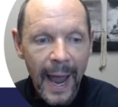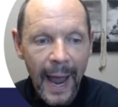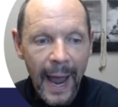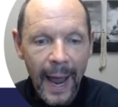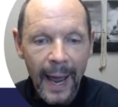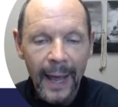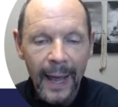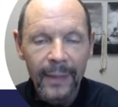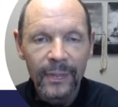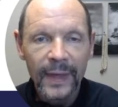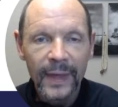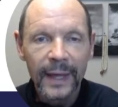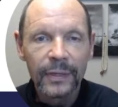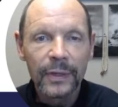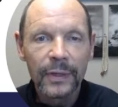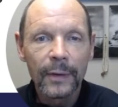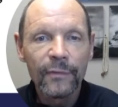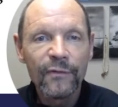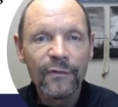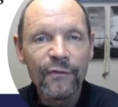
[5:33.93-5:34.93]
And then
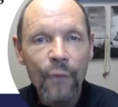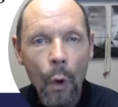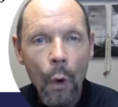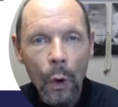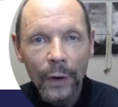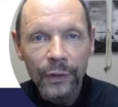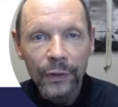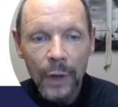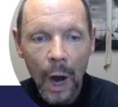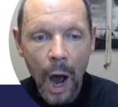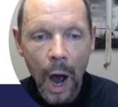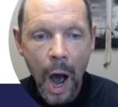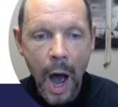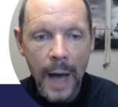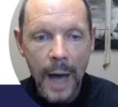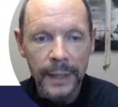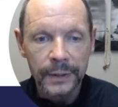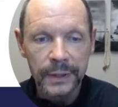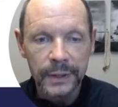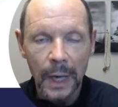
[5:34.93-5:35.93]
the fourth
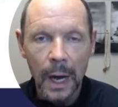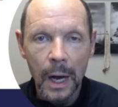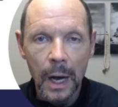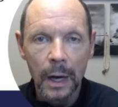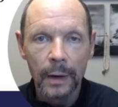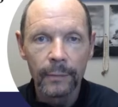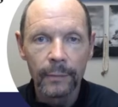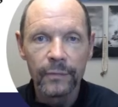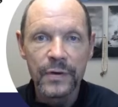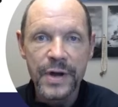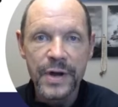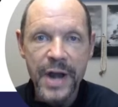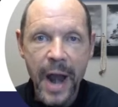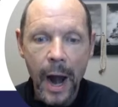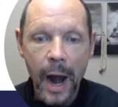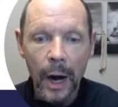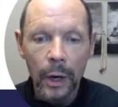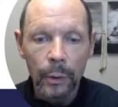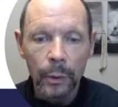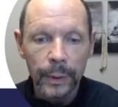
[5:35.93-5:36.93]
cause of
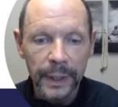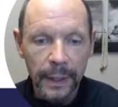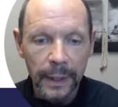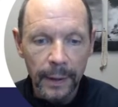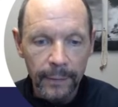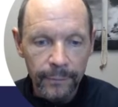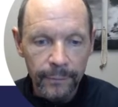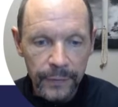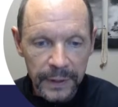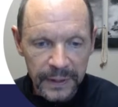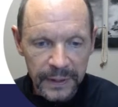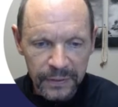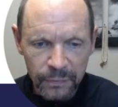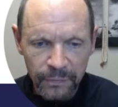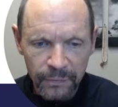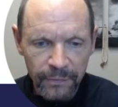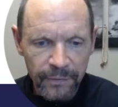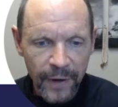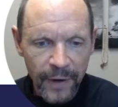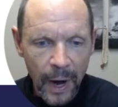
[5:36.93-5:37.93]
narrowing of this
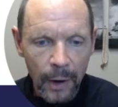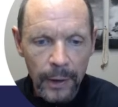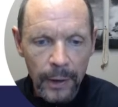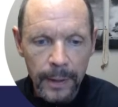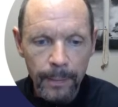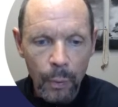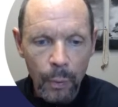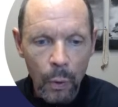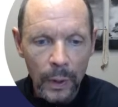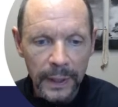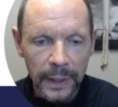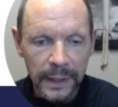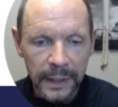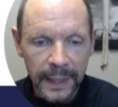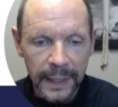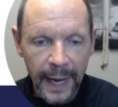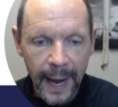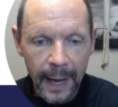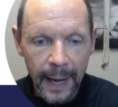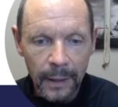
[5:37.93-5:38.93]
very important
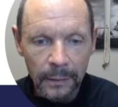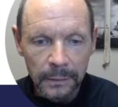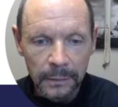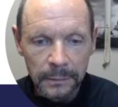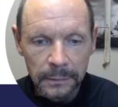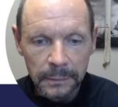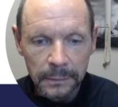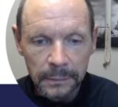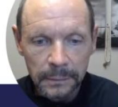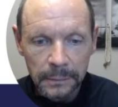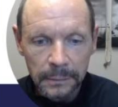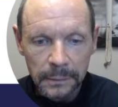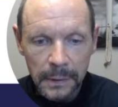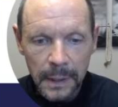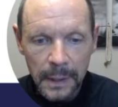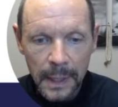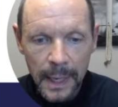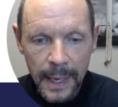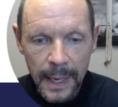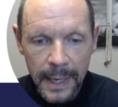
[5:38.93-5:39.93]
canal
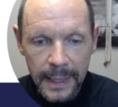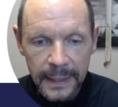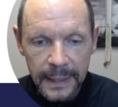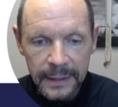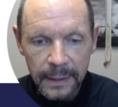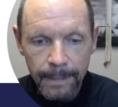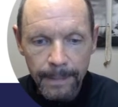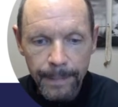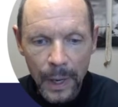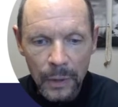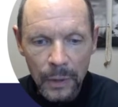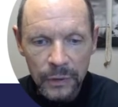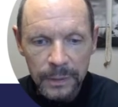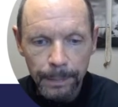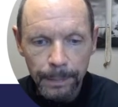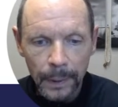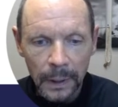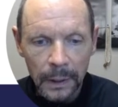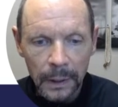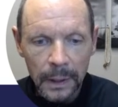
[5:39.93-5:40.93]
is a bone
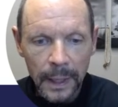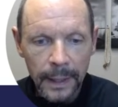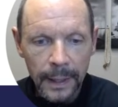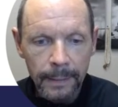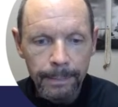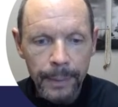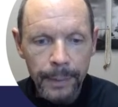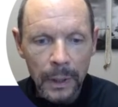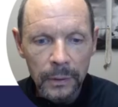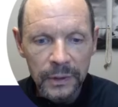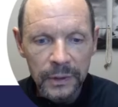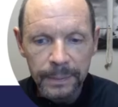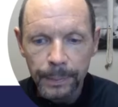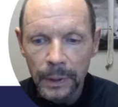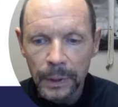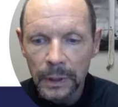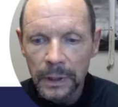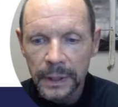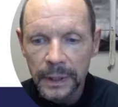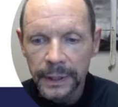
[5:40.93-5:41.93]
spur. And a bone
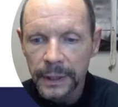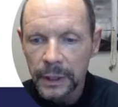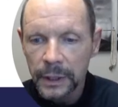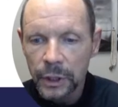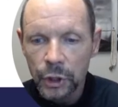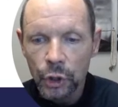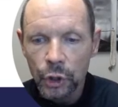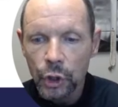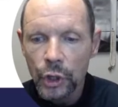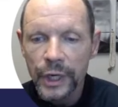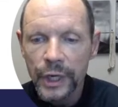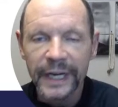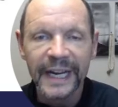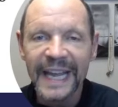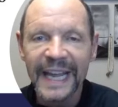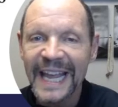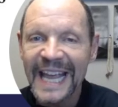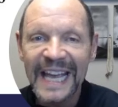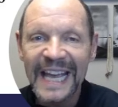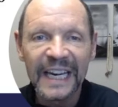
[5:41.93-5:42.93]
spur can occur at
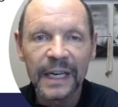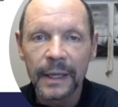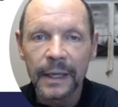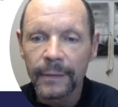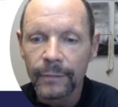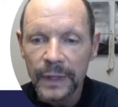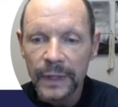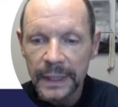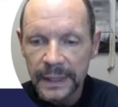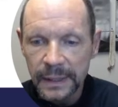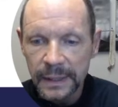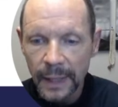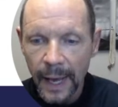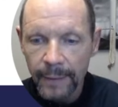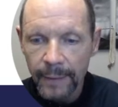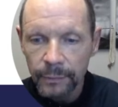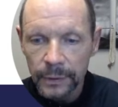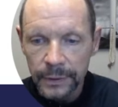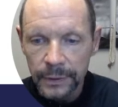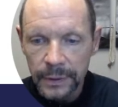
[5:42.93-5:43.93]
any of these
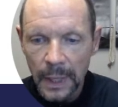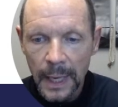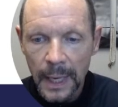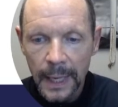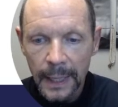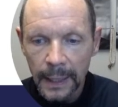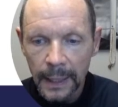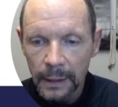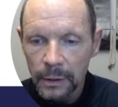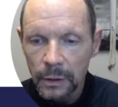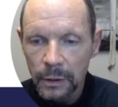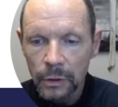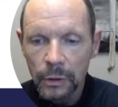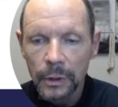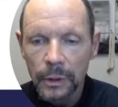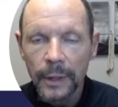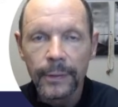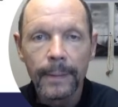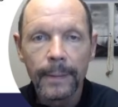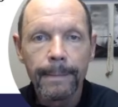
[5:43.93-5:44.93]
levels. It can
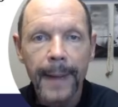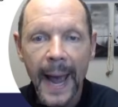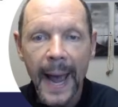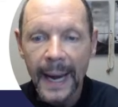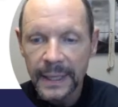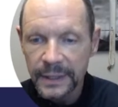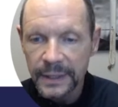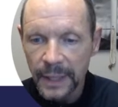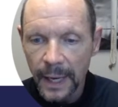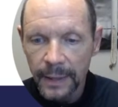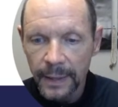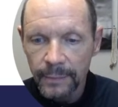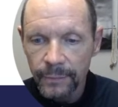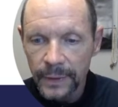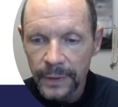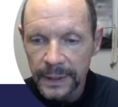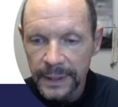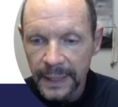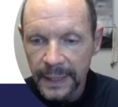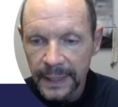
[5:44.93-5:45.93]
occur on the backside of
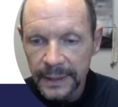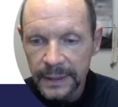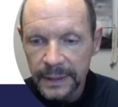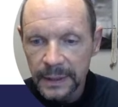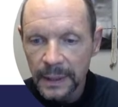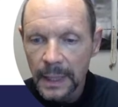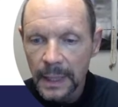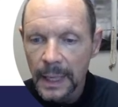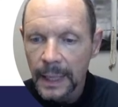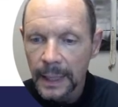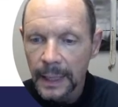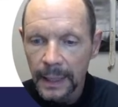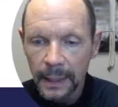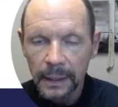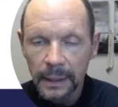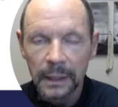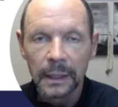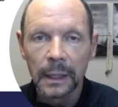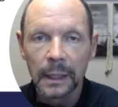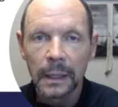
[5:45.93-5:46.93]
the disc. It
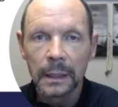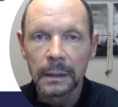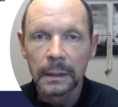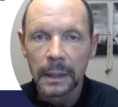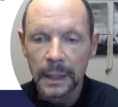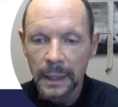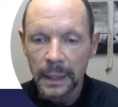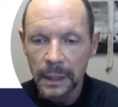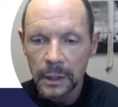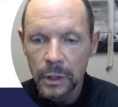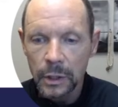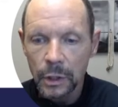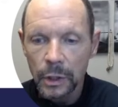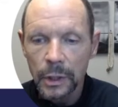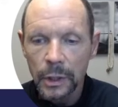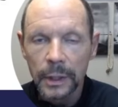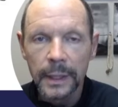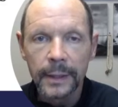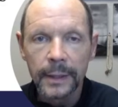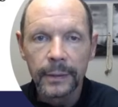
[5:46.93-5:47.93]
can uh,
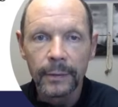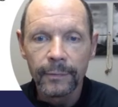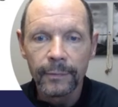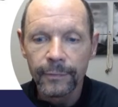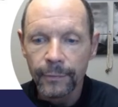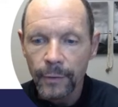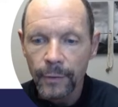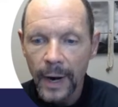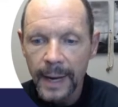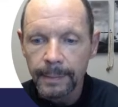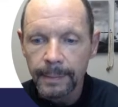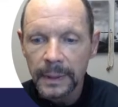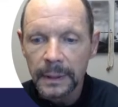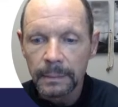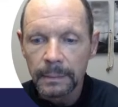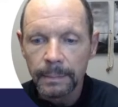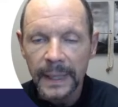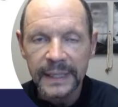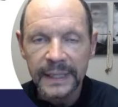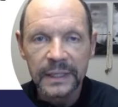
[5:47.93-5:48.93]
occur in the foramen,
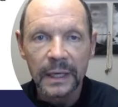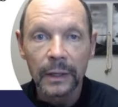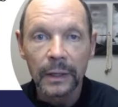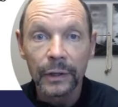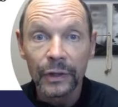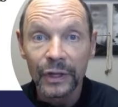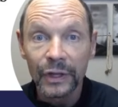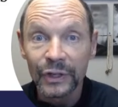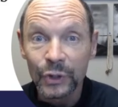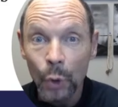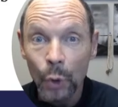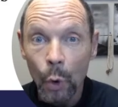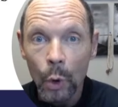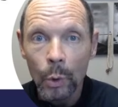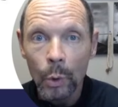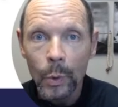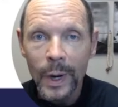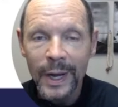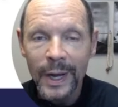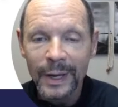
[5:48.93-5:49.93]
basically the
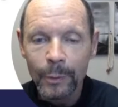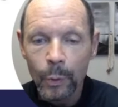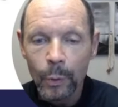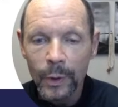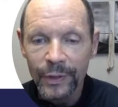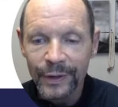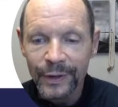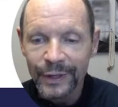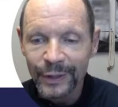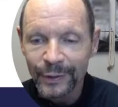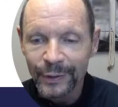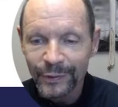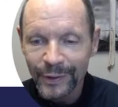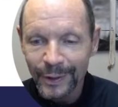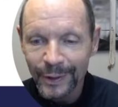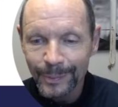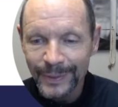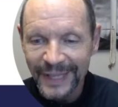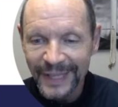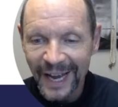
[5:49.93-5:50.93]
doorway where the nerve
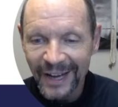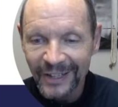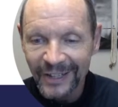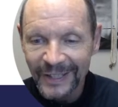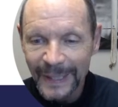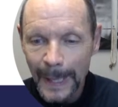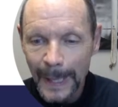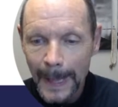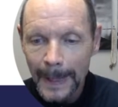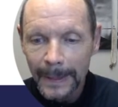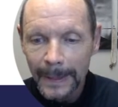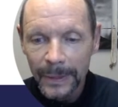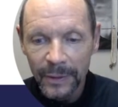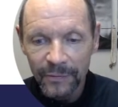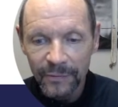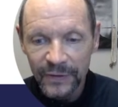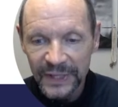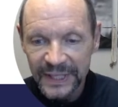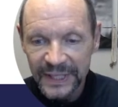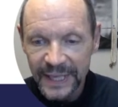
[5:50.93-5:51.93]
comes out, the
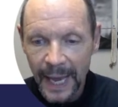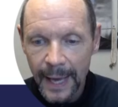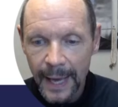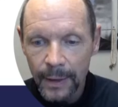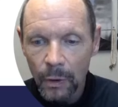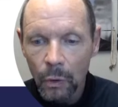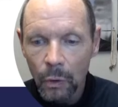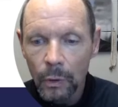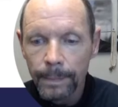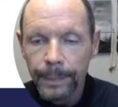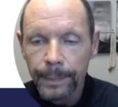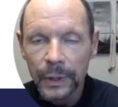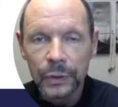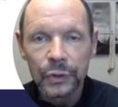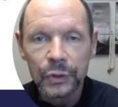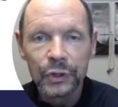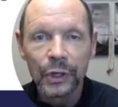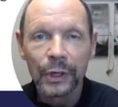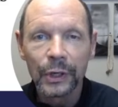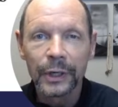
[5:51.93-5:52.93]
facet, or
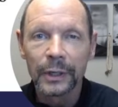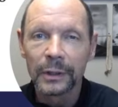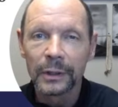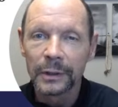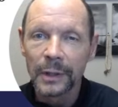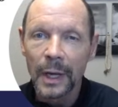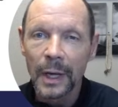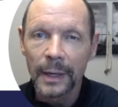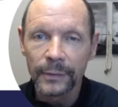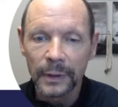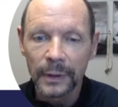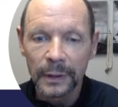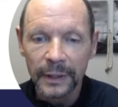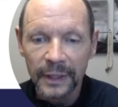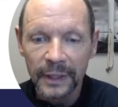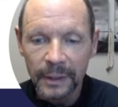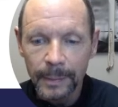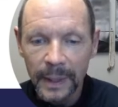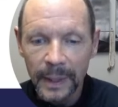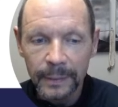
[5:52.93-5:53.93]
posterior along the
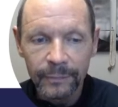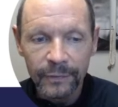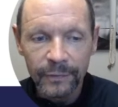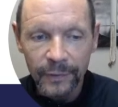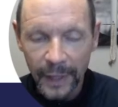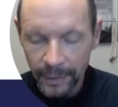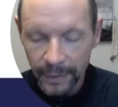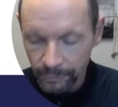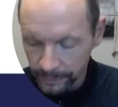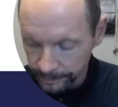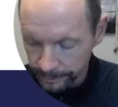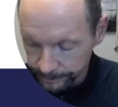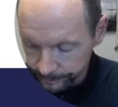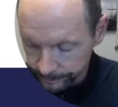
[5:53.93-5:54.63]
ligamentum flavum.